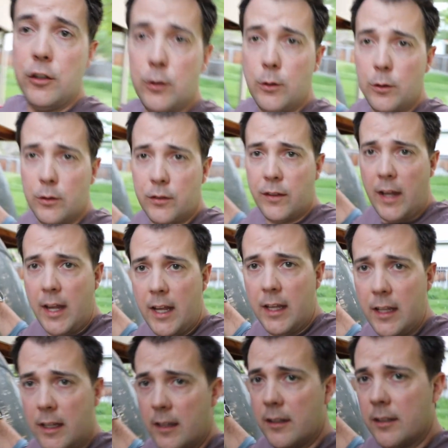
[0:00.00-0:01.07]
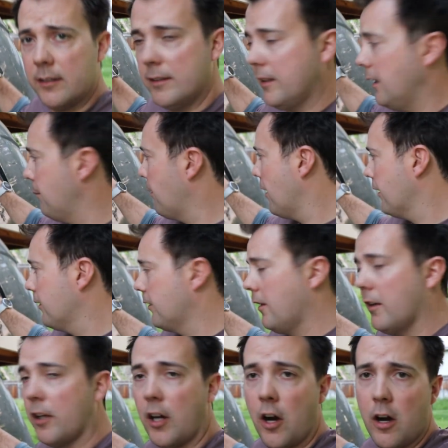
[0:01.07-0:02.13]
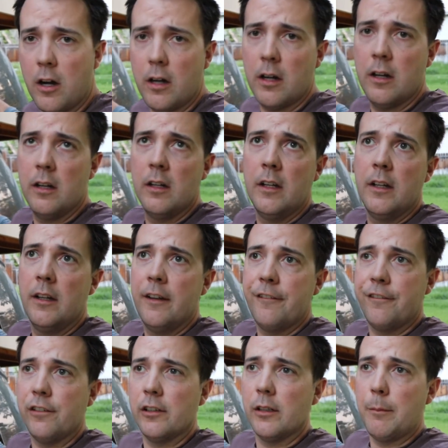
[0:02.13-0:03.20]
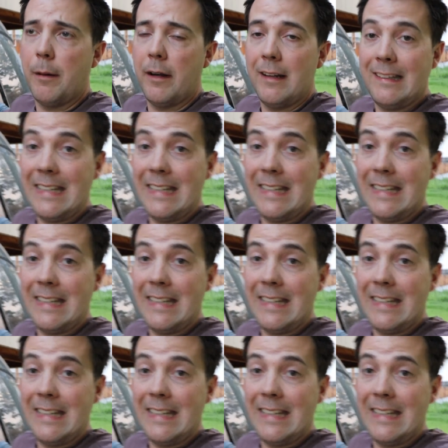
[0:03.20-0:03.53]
used a ski box on a car for about a